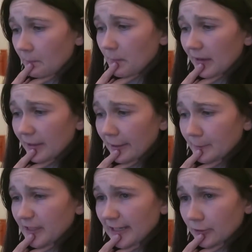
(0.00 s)

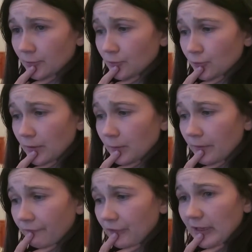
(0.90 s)
But yeah, time is
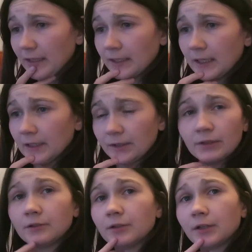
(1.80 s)
21:50 and I
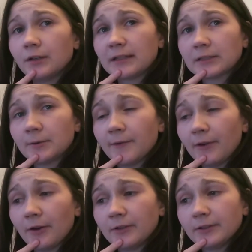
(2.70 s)
don't know last time I
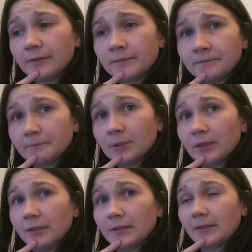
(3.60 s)
vlogged,
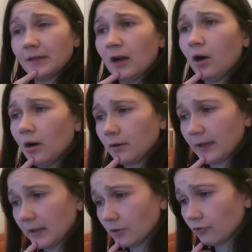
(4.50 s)
but oh,
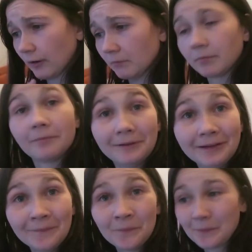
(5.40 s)
getting a cramp now
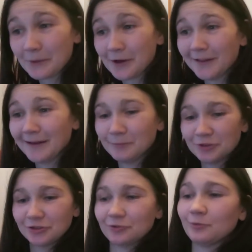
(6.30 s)
that
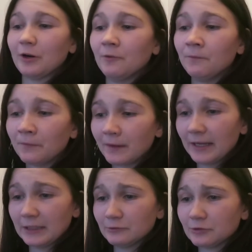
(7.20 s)
much as well.
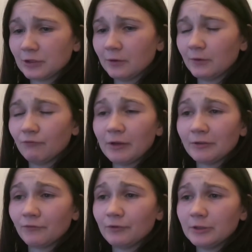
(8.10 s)
And also it
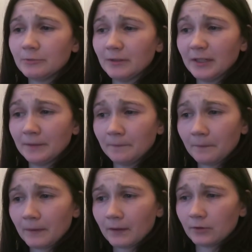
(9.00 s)
really confused me
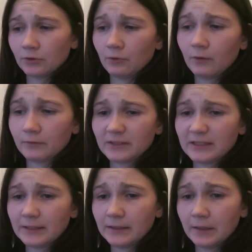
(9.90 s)
because
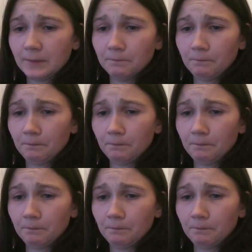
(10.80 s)
obviously I